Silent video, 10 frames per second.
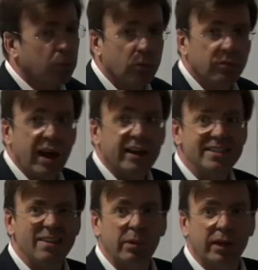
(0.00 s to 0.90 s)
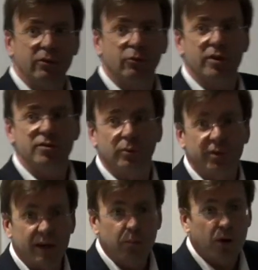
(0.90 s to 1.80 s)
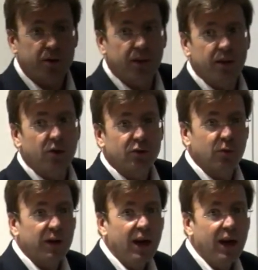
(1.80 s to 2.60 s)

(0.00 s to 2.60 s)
with academic interest would take part in the lottery,